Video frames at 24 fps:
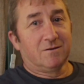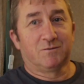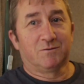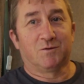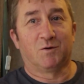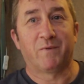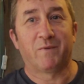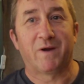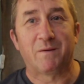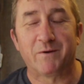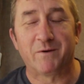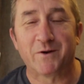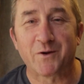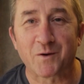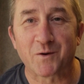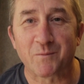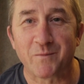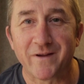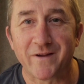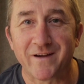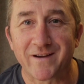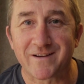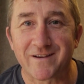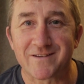or maybe not up
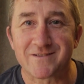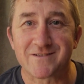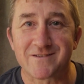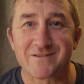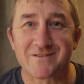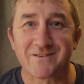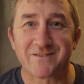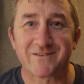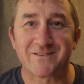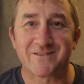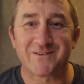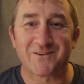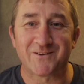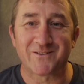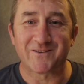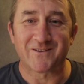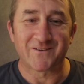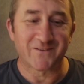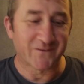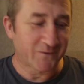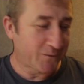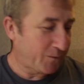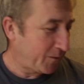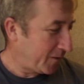there because there's nothing to hold
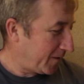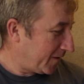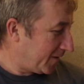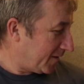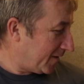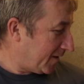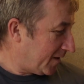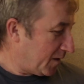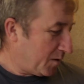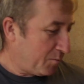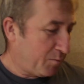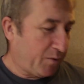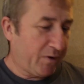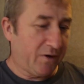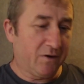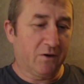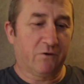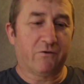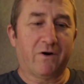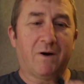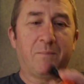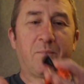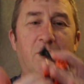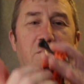on to. But it'll
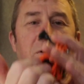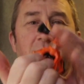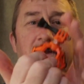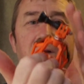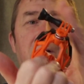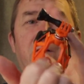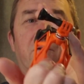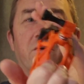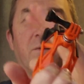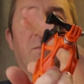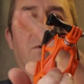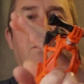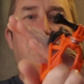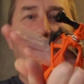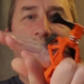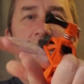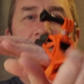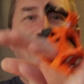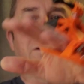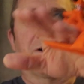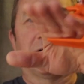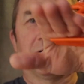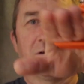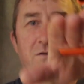grip onto
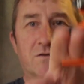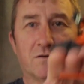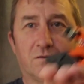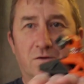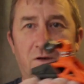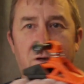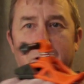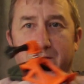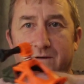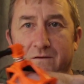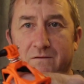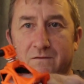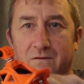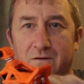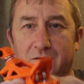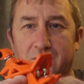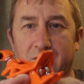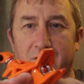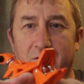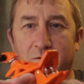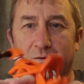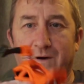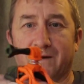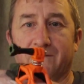anything. So you can,
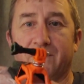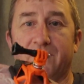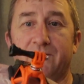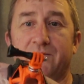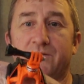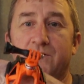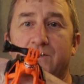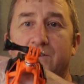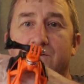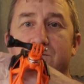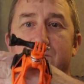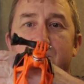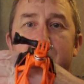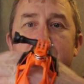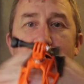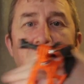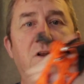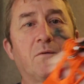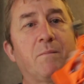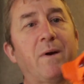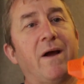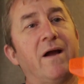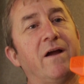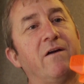you know, I've even used this on
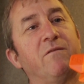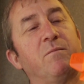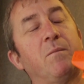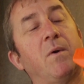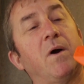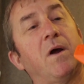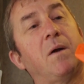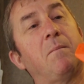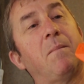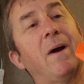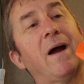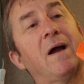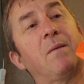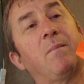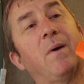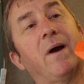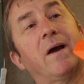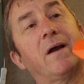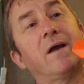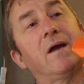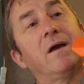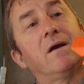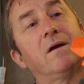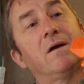the back of my
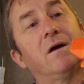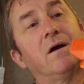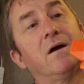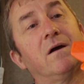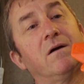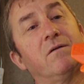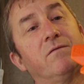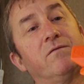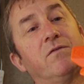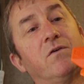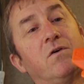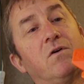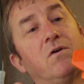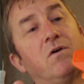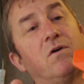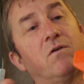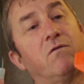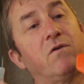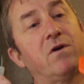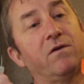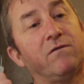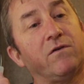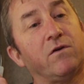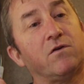backpack for
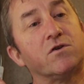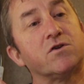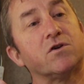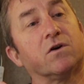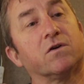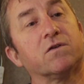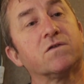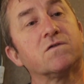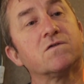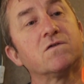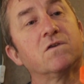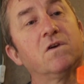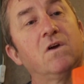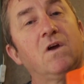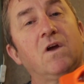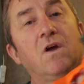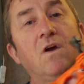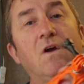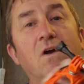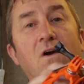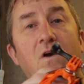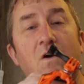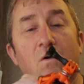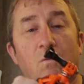review shots,
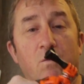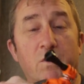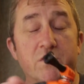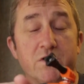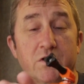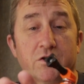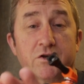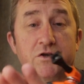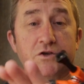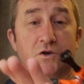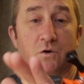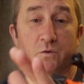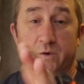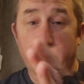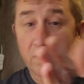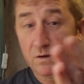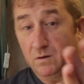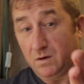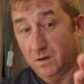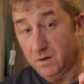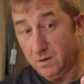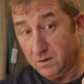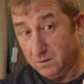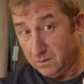which I'll show
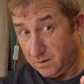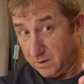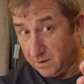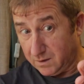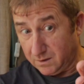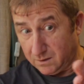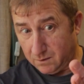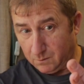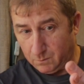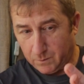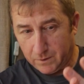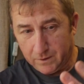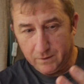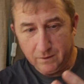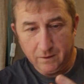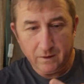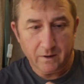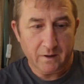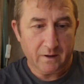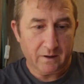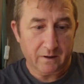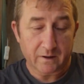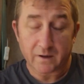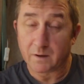you in a little while,
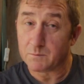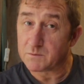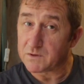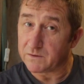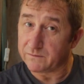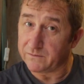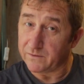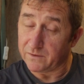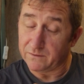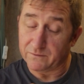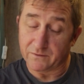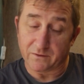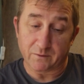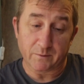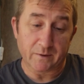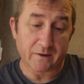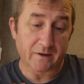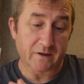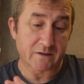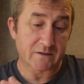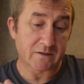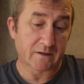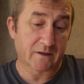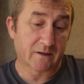and it comes out very, very well
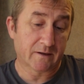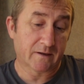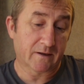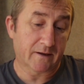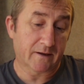actually.